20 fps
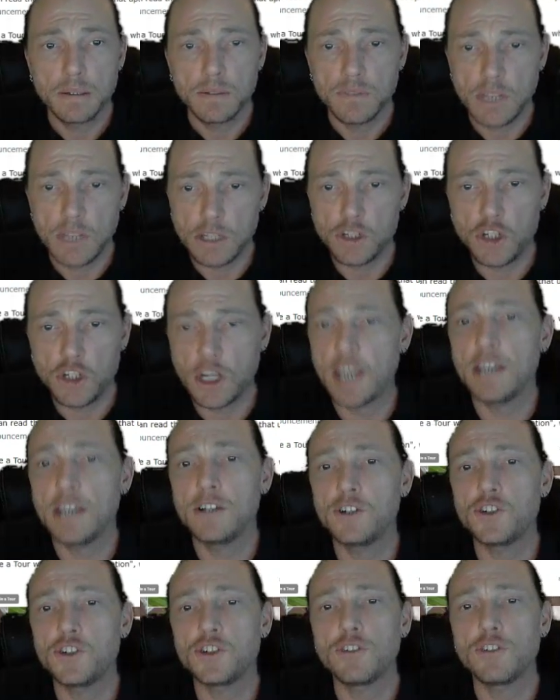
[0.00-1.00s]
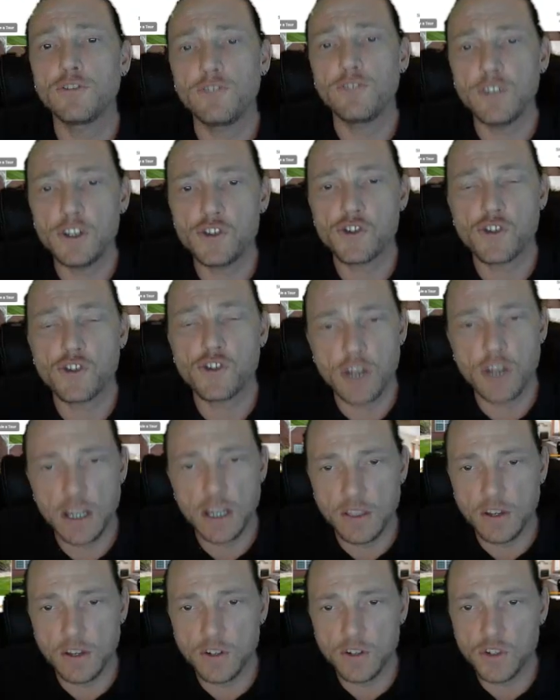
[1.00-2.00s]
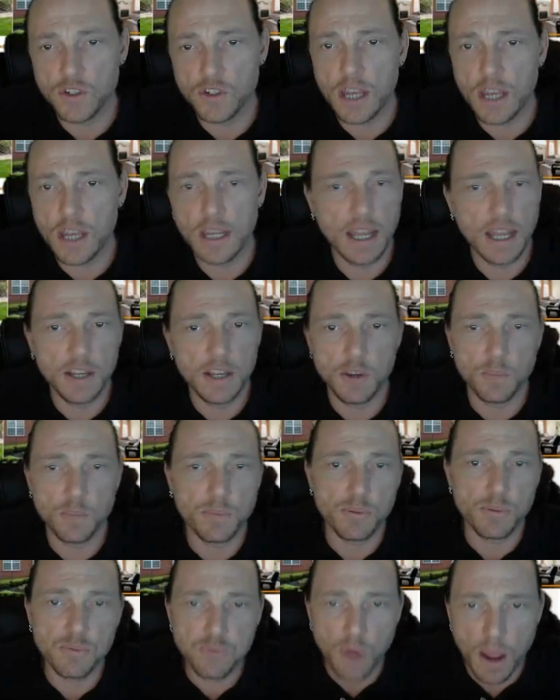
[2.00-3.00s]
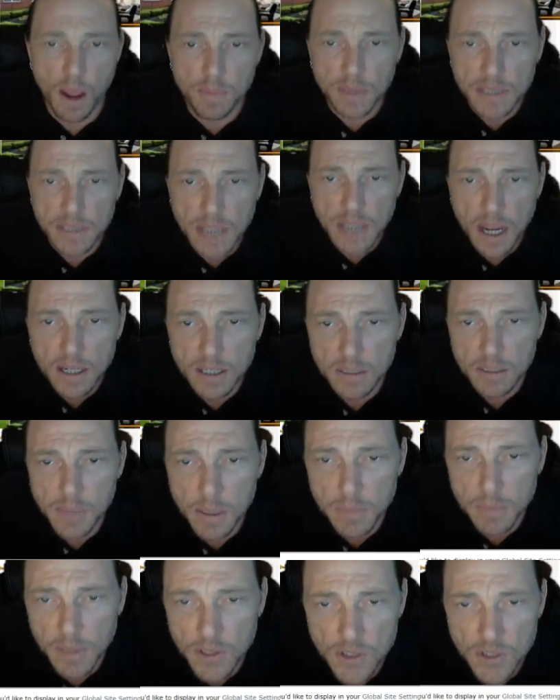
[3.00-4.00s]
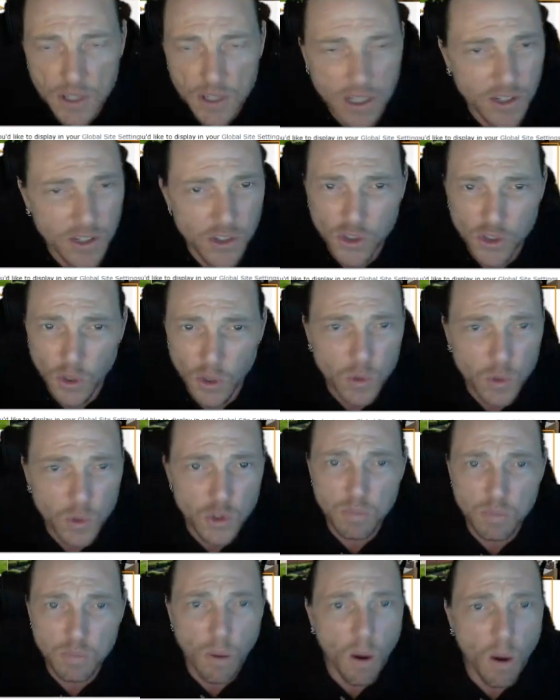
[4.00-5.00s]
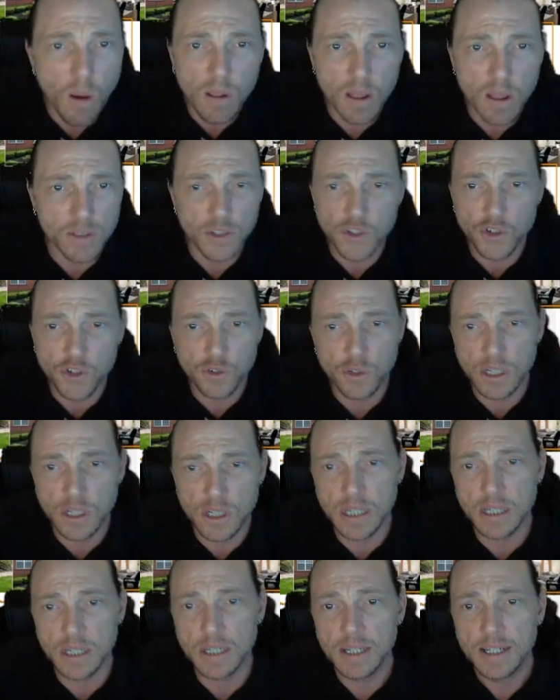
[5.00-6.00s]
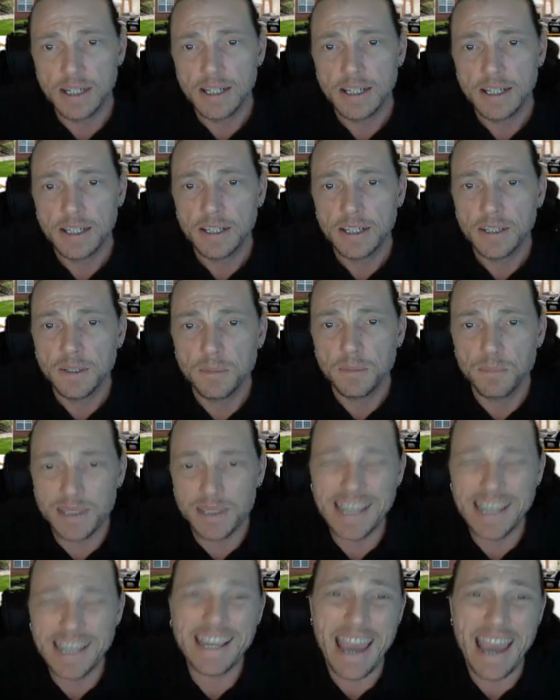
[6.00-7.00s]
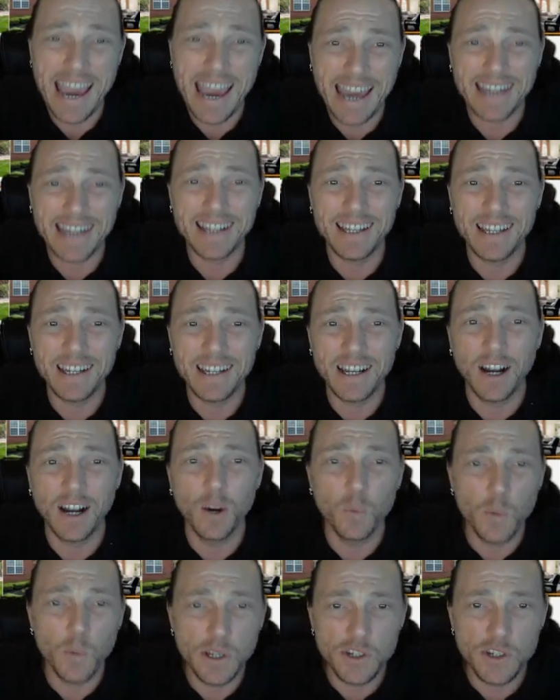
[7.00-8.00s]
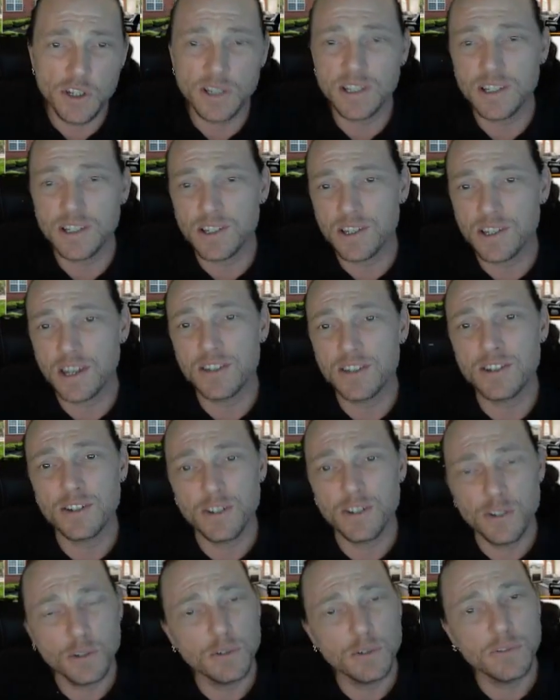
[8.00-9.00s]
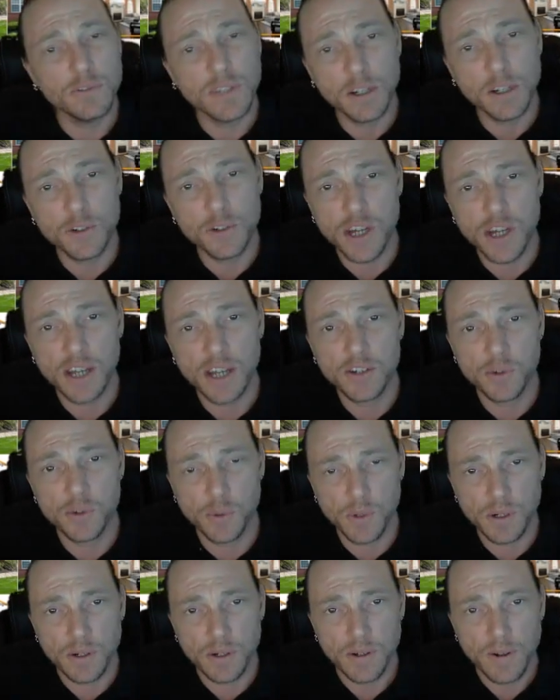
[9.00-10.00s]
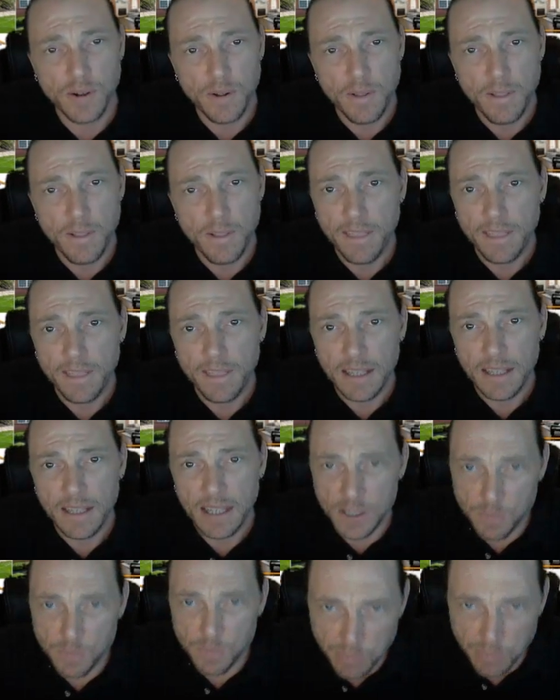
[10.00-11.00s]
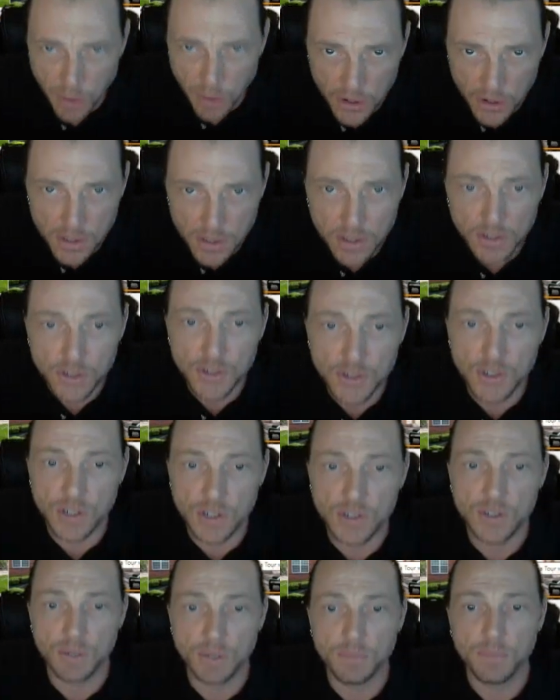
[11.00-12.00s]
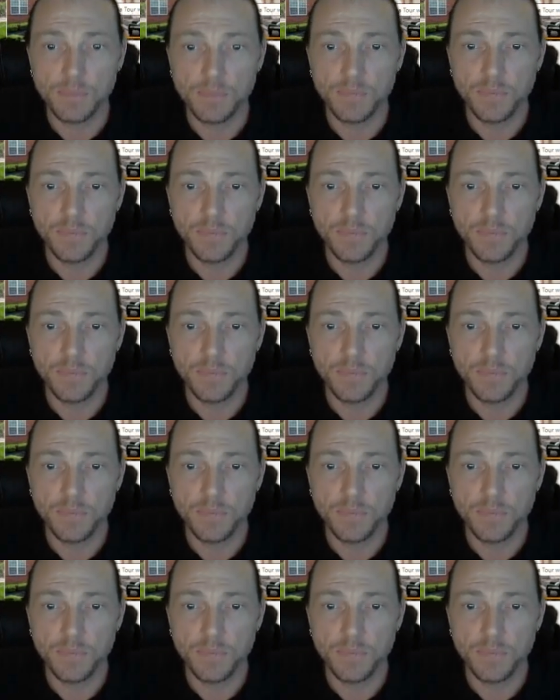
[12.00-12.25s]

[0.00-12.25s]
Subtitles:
They changed a feature in their site, and you're probably not going to be able to see it so small on the screen, but they added a widget that says you can do a video chat tour as part of their system.